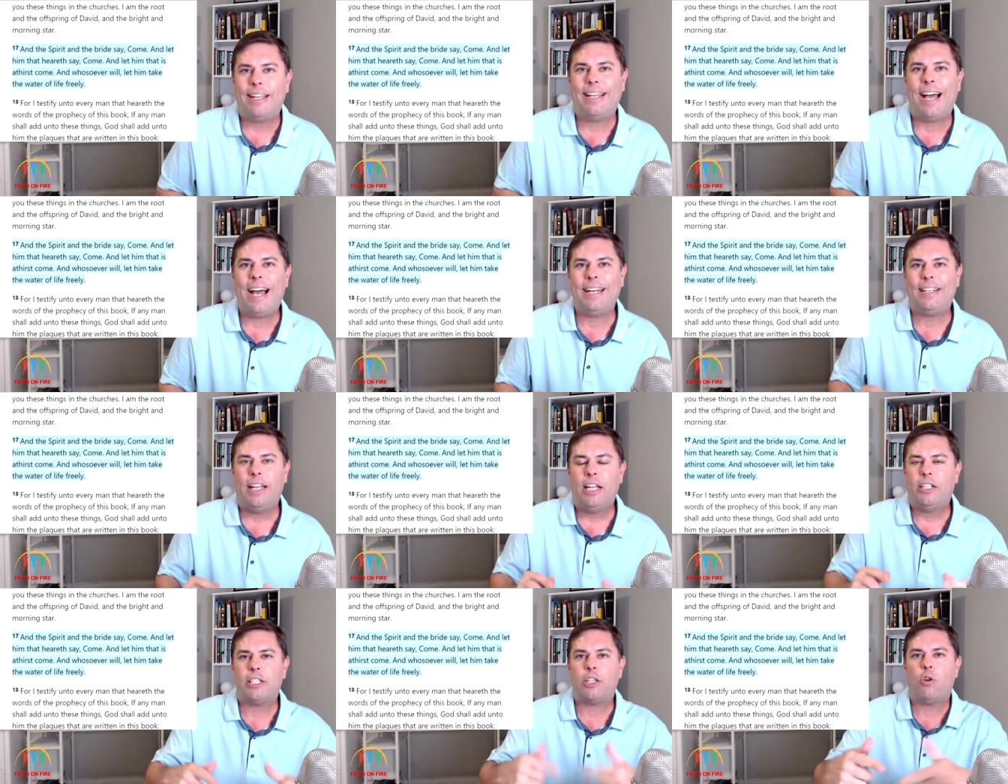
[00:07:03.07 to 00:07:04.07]
God
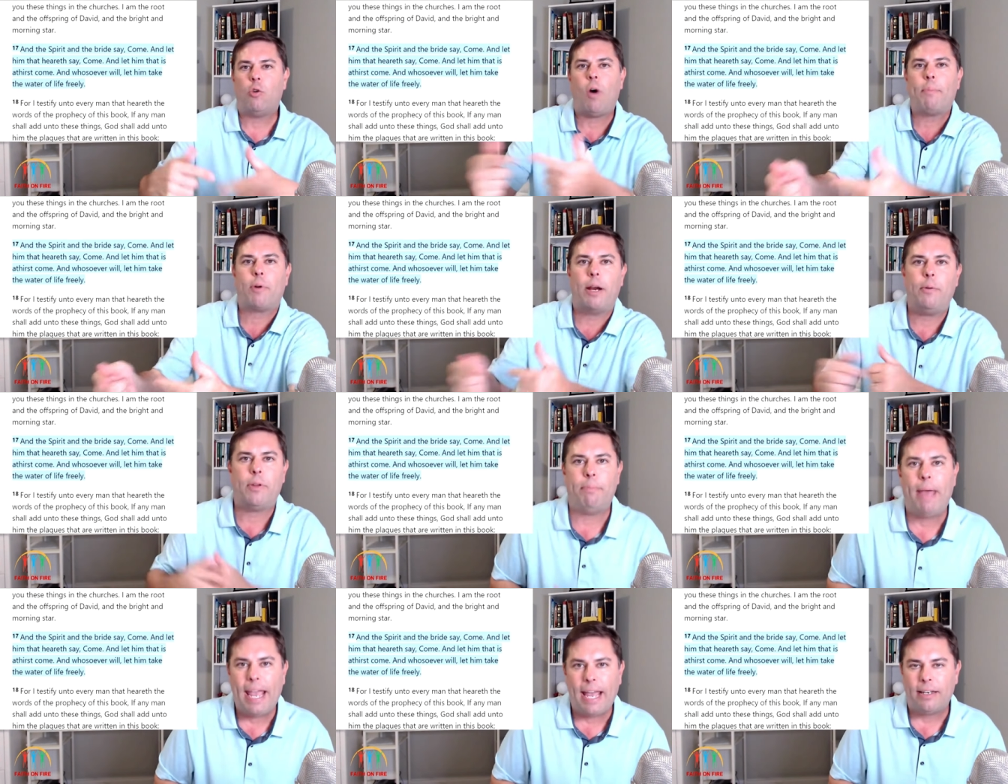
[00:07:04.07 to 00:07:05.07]
doesn't cooperate with
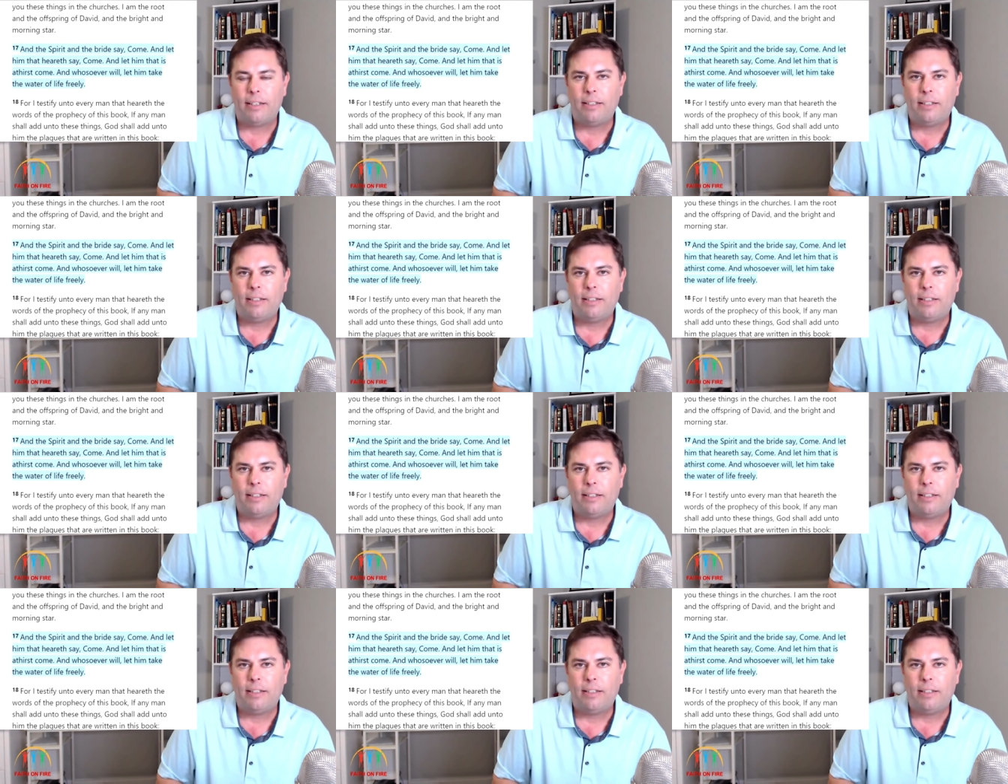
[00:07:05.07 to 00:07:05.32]
man.